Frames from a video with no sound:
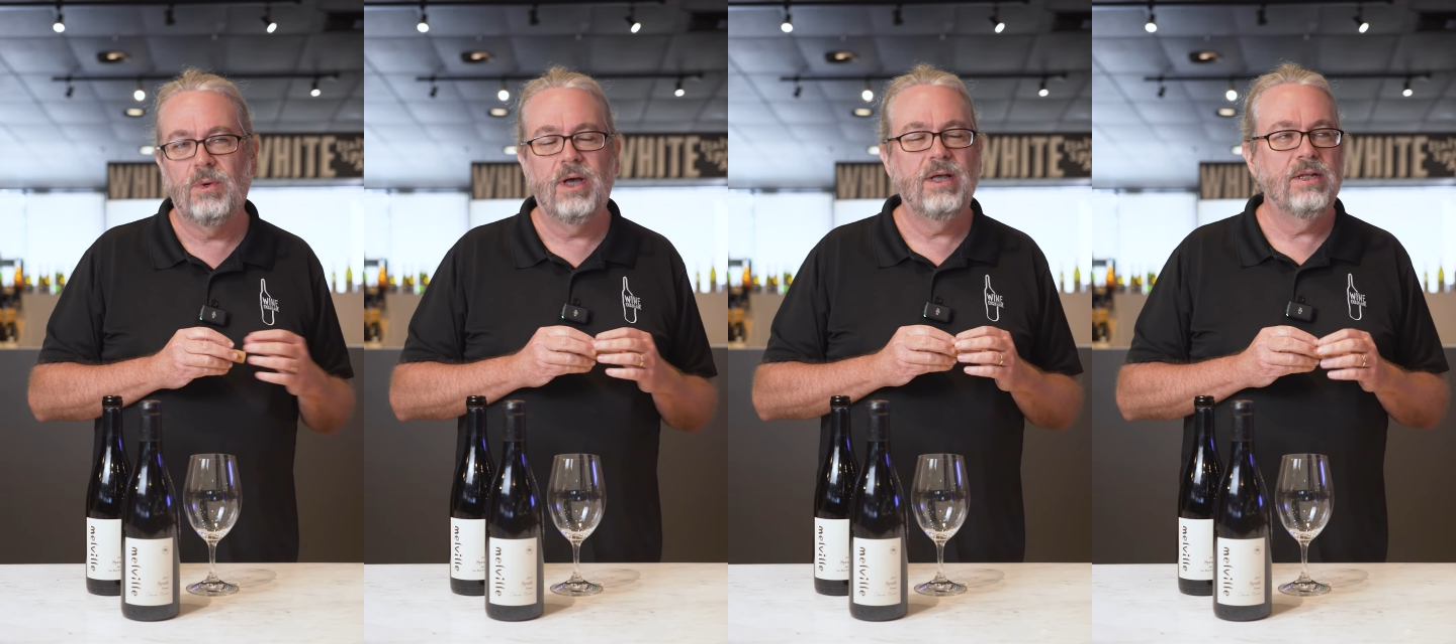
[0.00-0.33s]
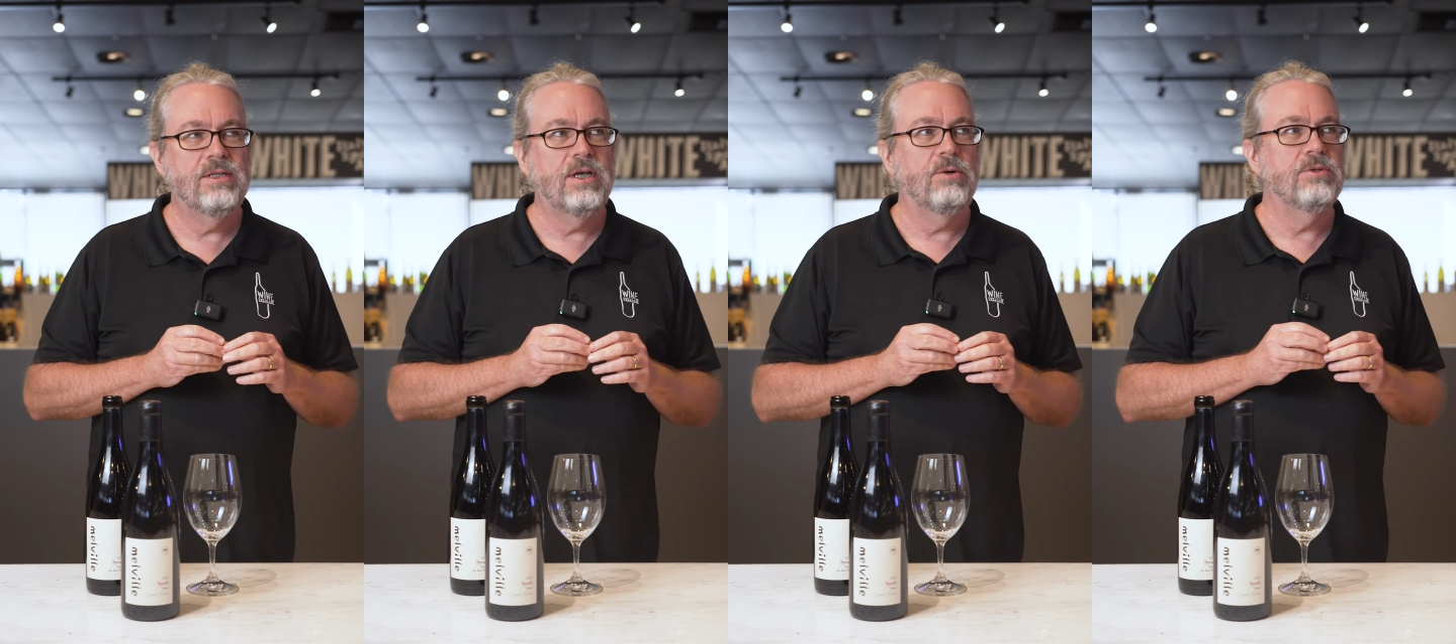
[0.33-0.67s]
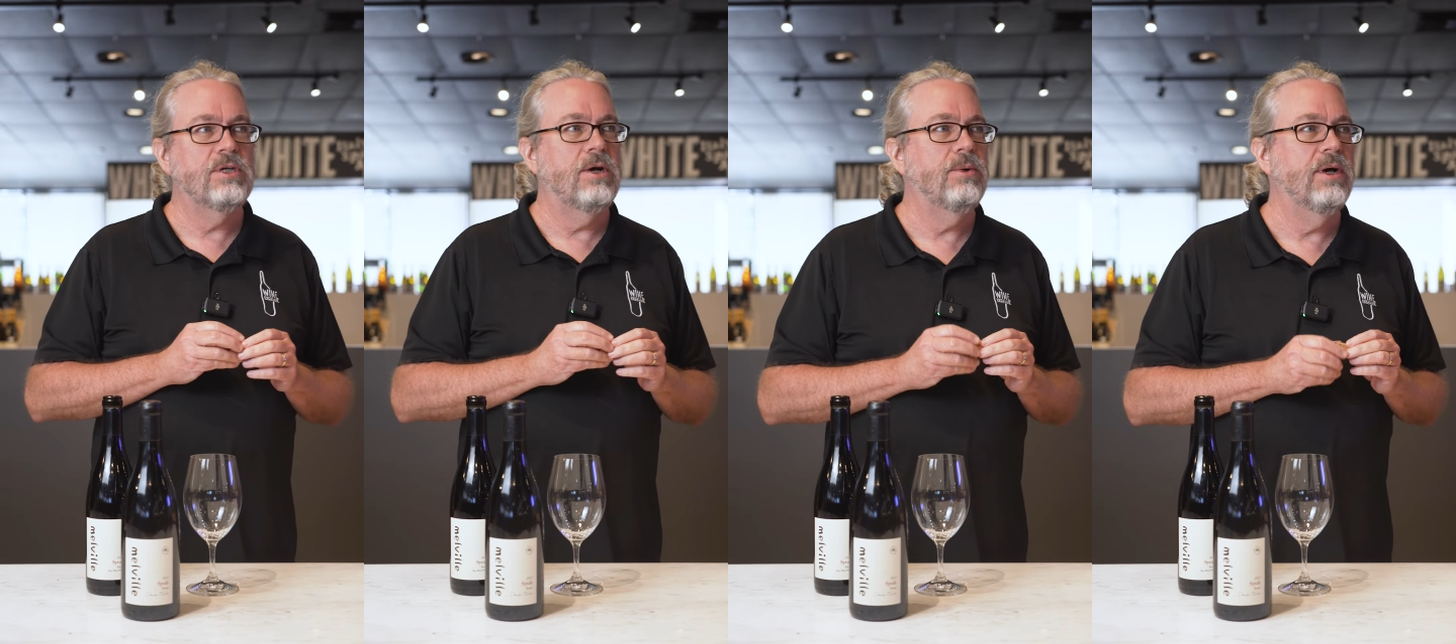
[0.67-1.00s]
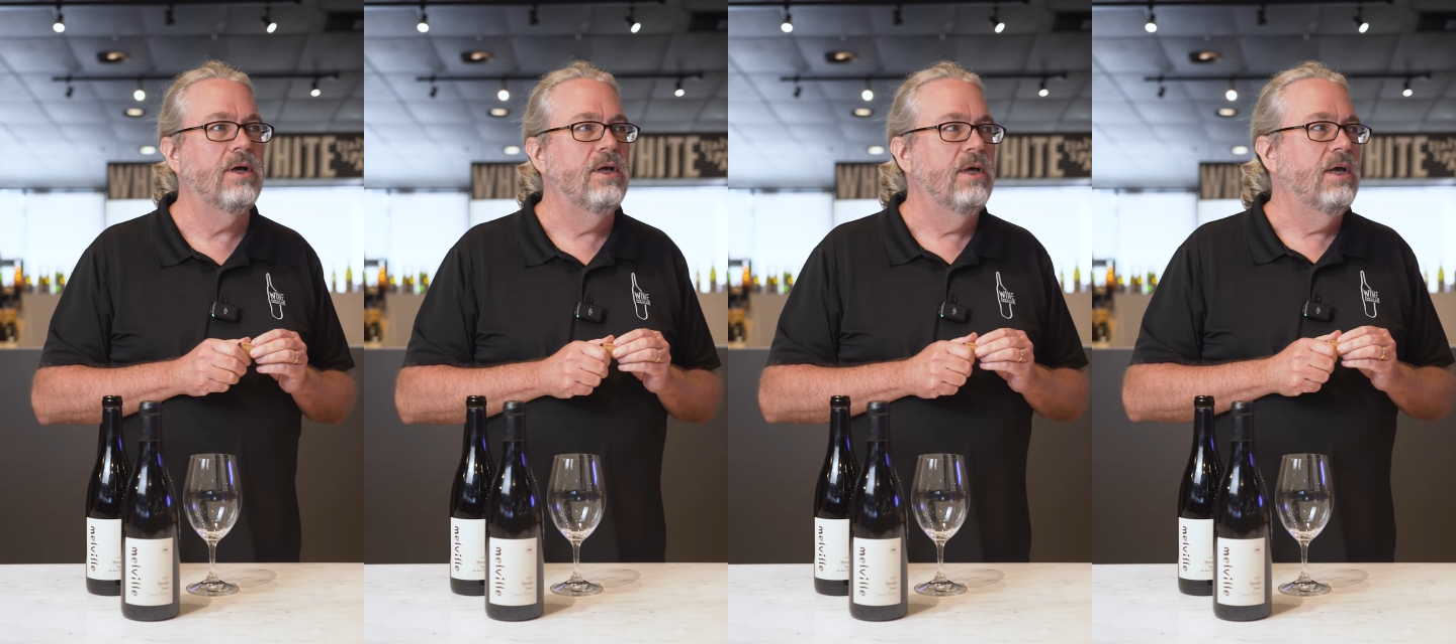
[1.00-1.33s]
wine, et cetera, et
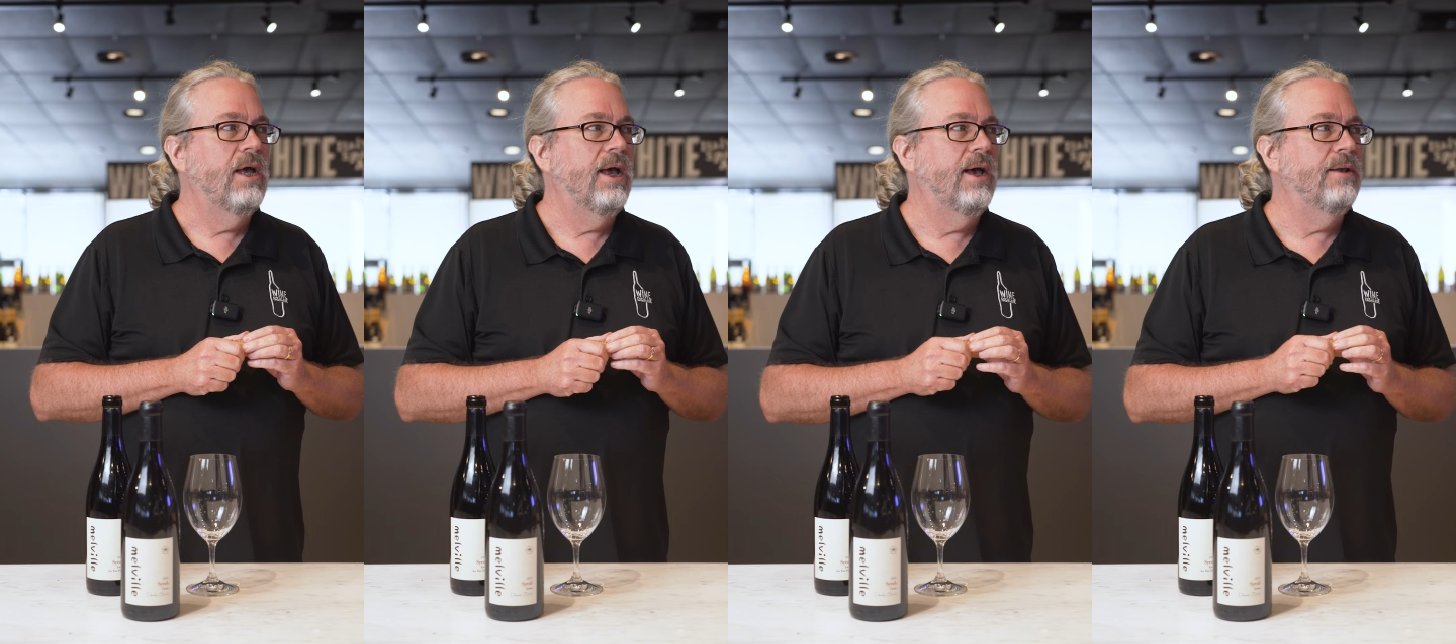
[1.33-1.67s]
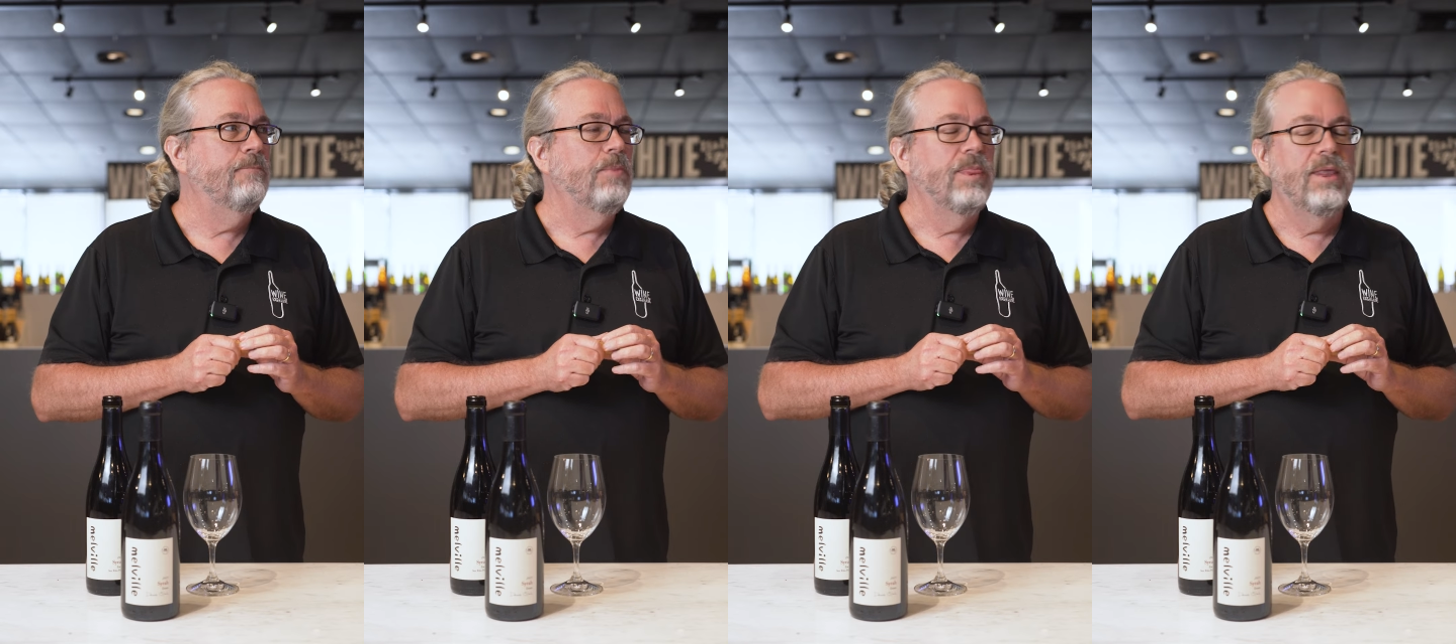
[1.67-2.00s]
cetera. And